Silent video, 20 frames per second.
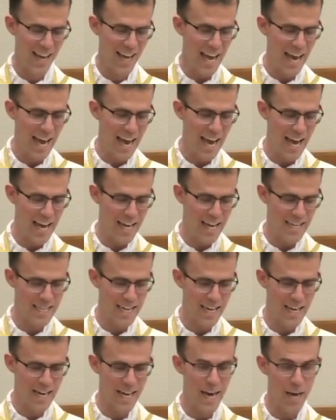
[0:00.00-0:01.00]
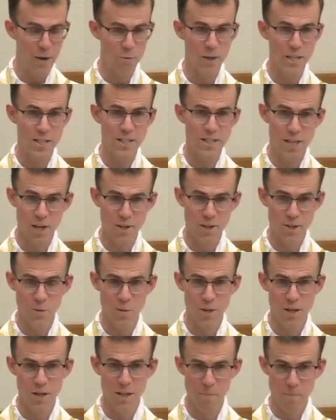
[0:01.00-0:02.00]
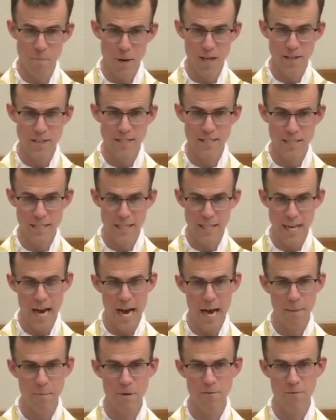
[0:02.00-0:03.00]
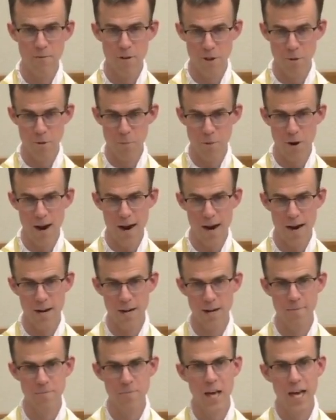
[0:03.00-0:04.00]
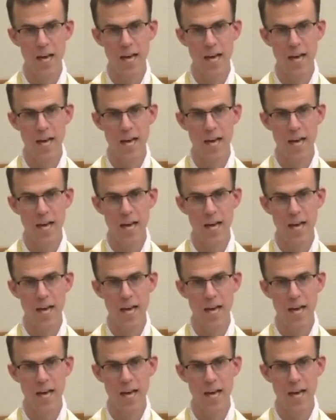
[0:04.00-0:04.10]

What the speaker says: and I reached out to one of the monks at the Abbey, Father Pryor,